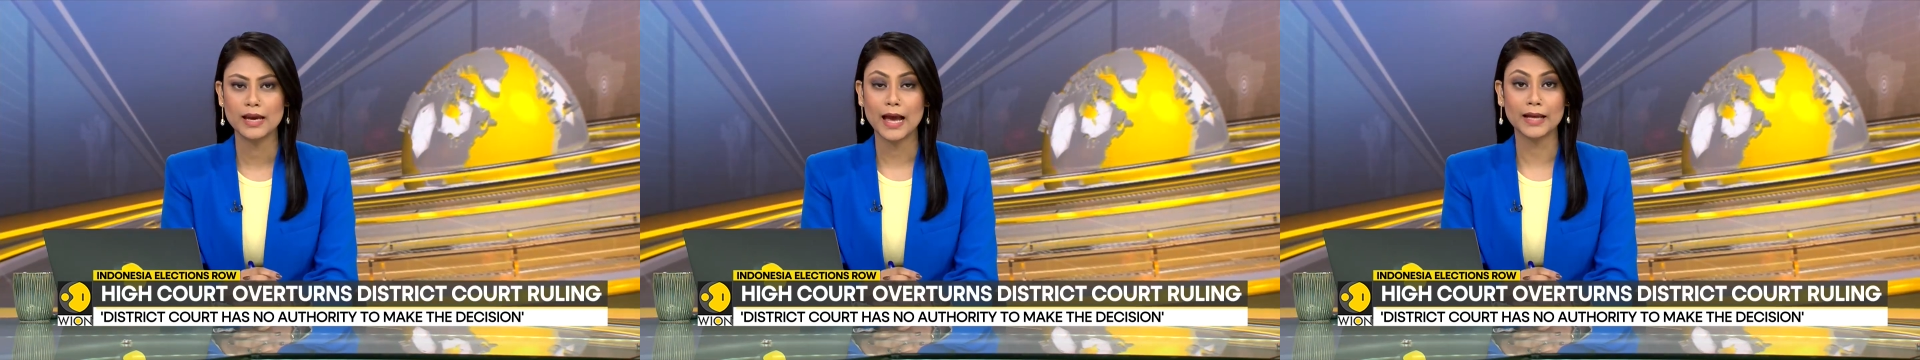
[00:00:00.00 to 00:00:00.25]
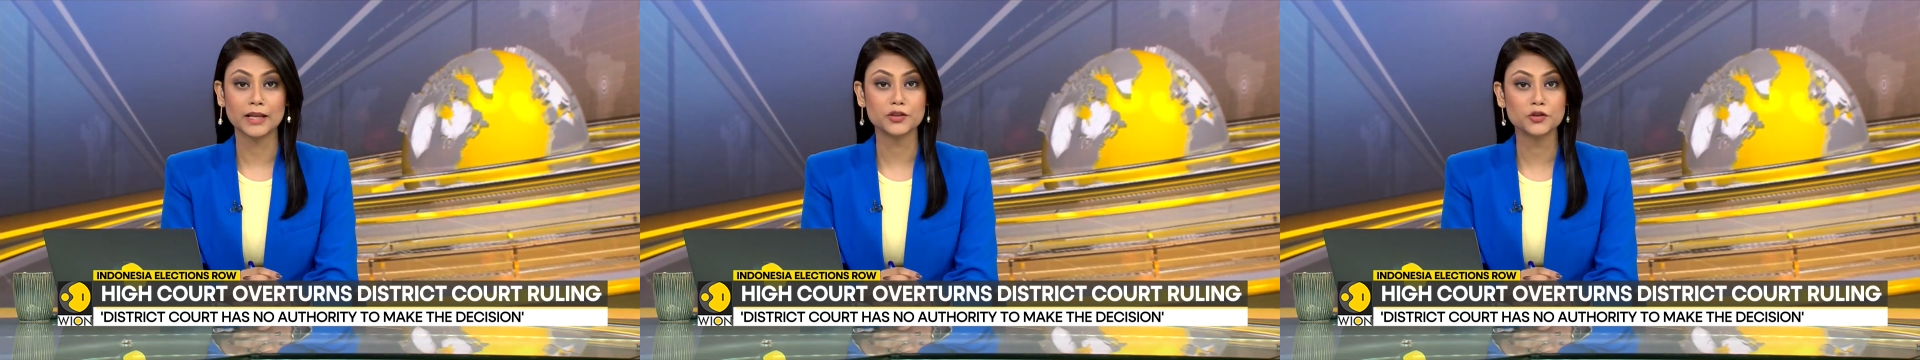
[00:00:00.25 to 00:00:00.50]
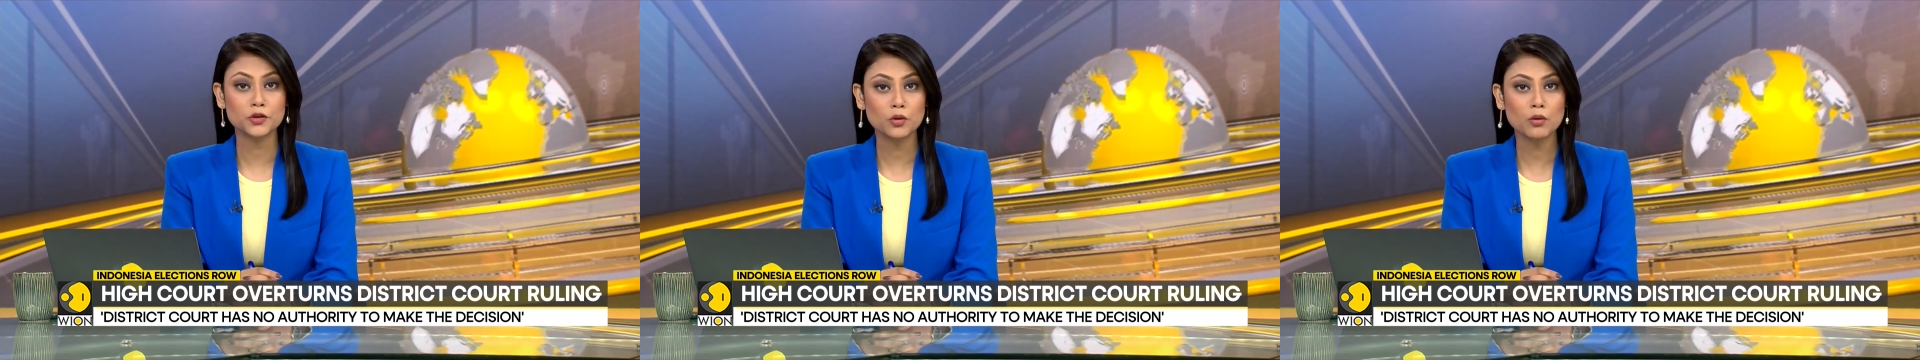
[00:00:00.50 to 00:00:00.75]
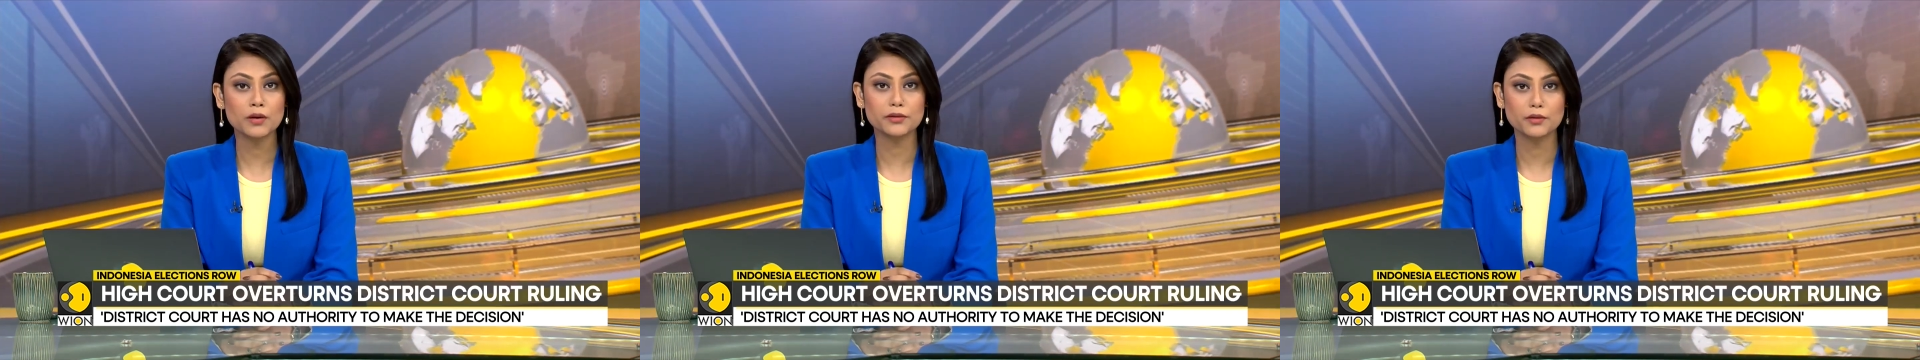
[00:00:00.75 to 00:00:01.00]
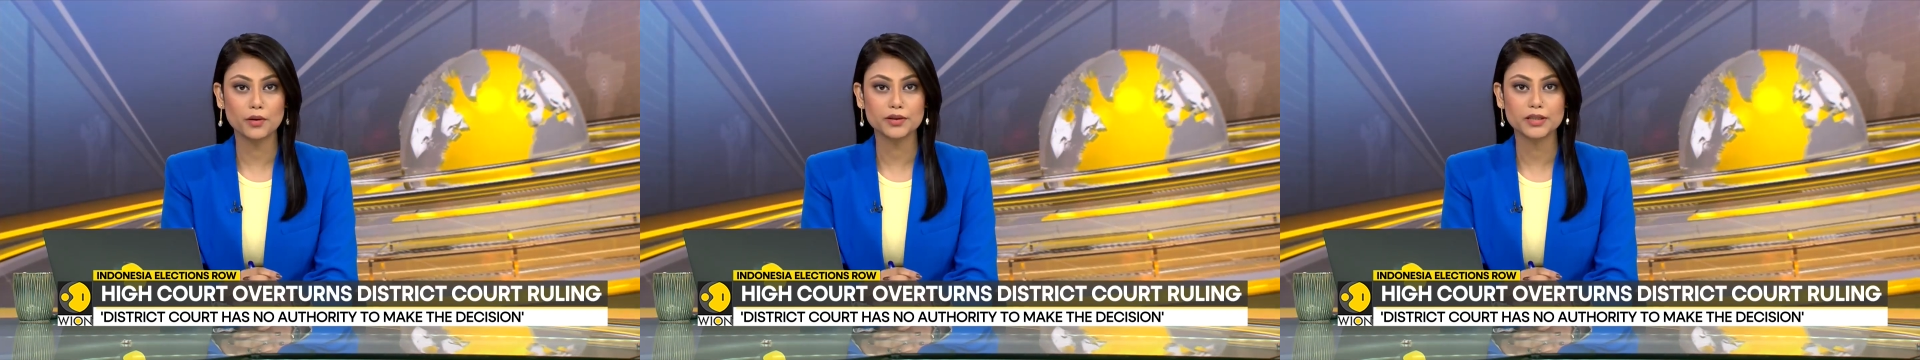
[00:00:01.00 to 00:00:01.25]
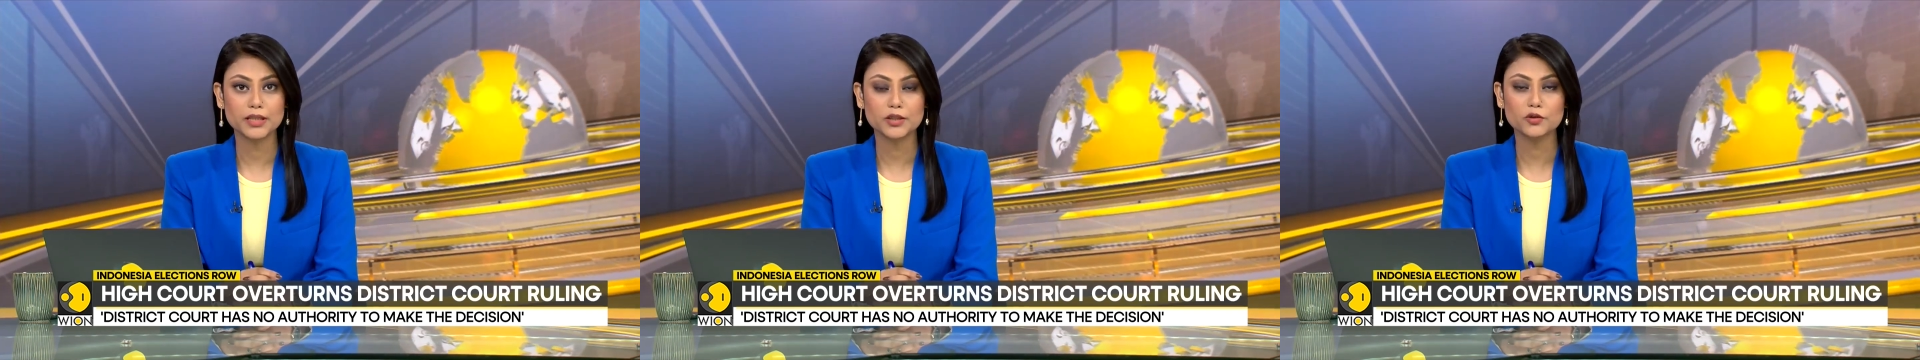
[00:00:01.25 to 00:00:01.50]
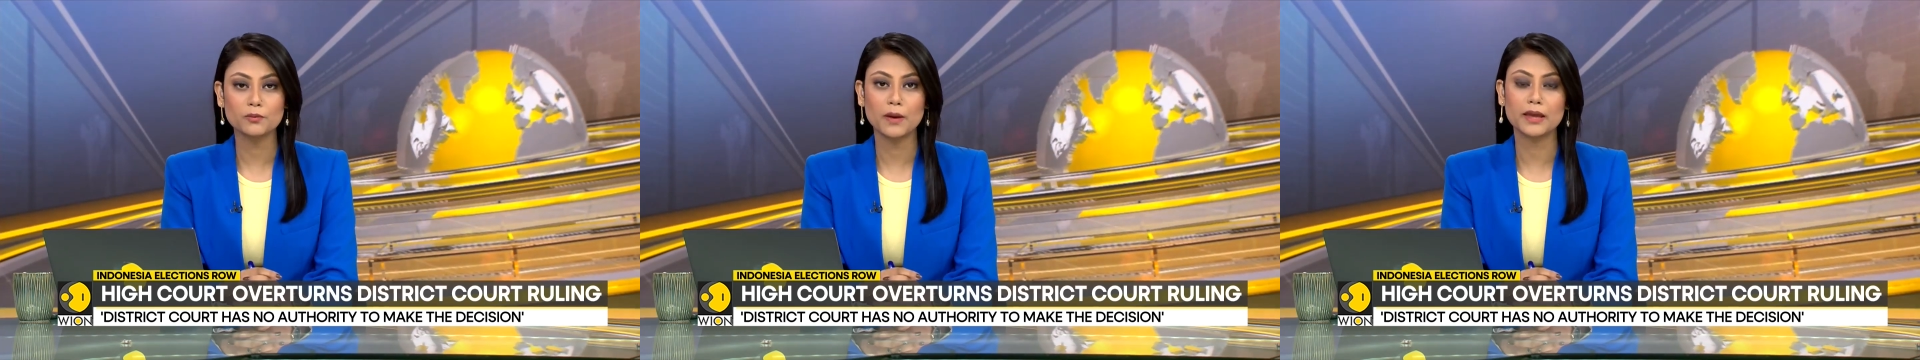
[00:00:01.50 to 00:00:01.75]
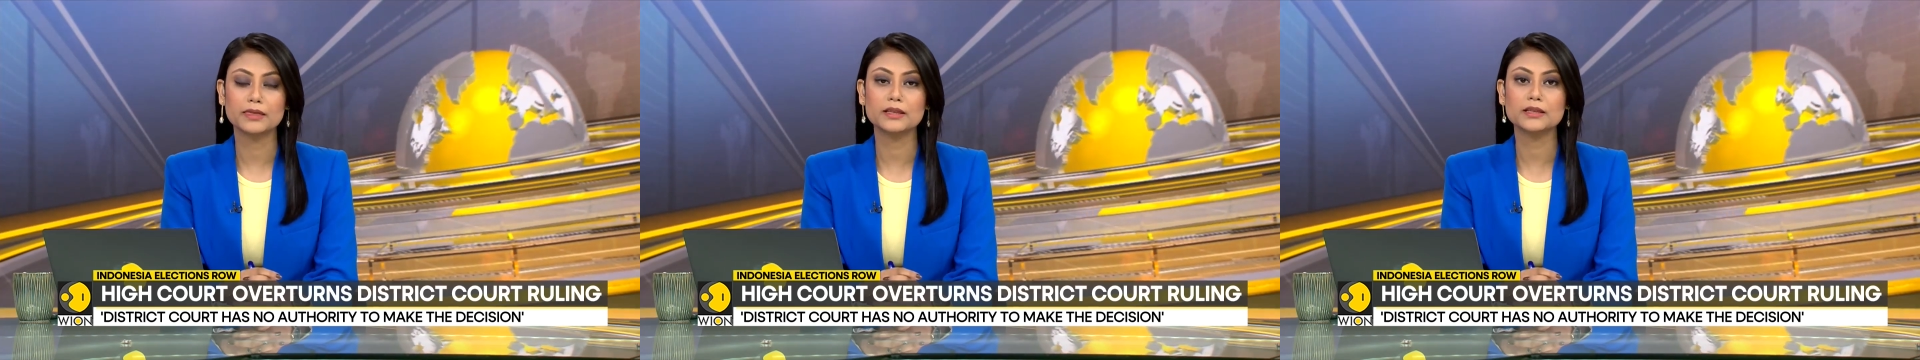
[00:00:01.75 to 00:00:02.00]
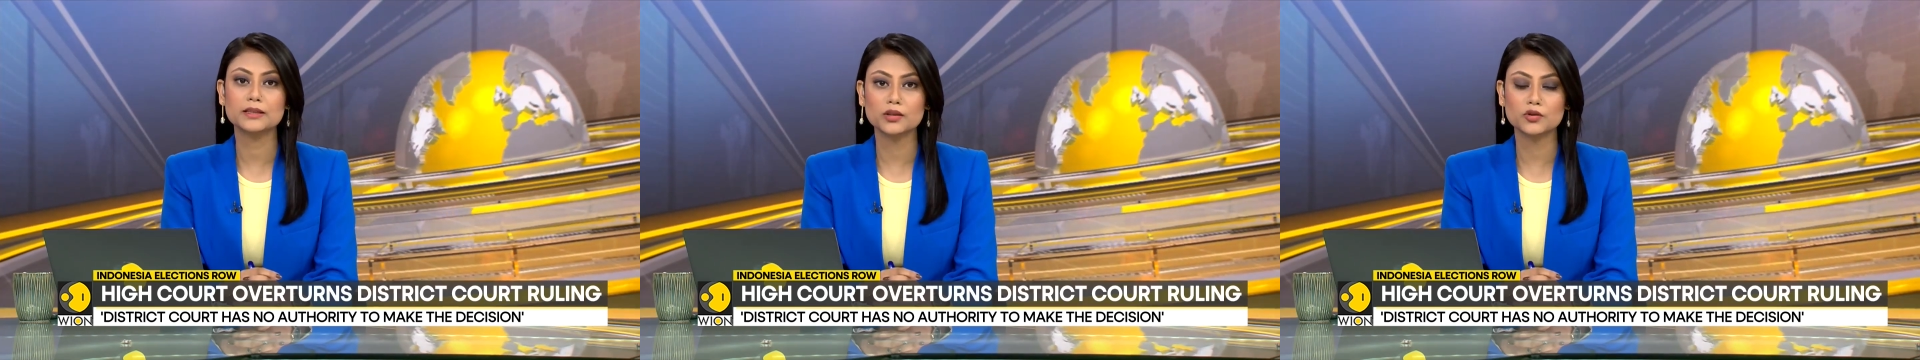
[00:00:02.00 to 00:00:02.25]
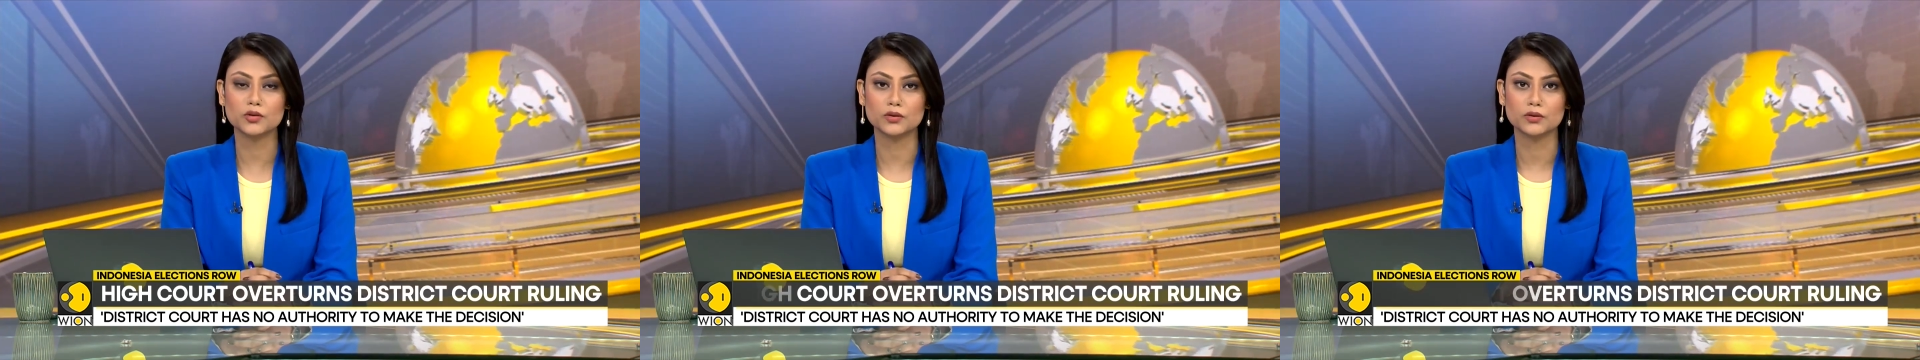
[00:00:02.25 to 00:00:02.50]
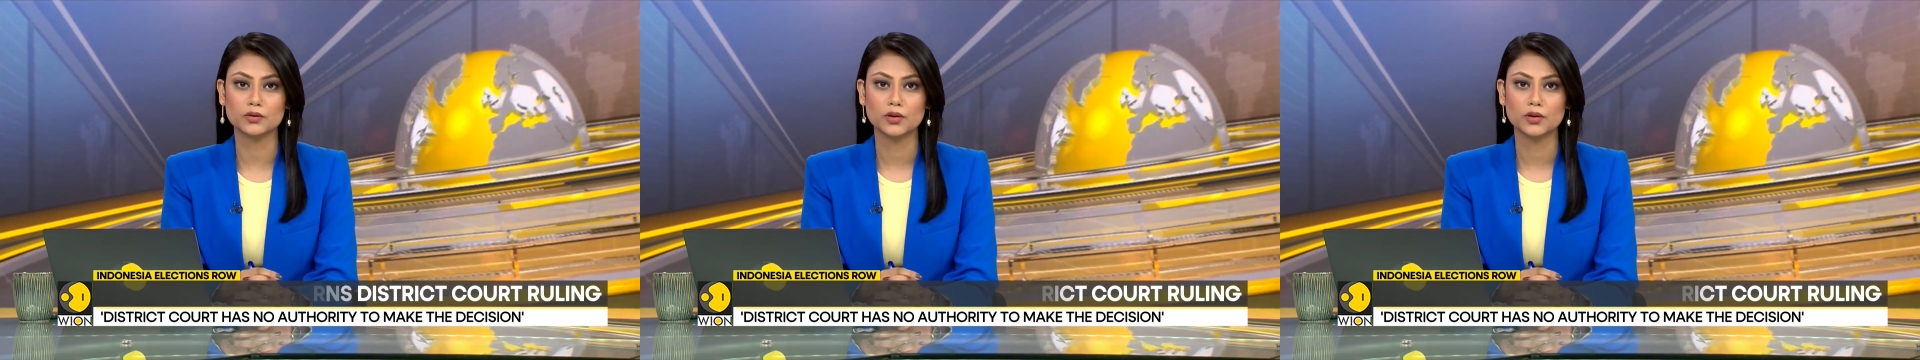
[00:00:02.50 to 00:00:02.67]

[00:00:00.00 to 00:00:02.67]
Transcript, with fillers: and has no authority to make the decision.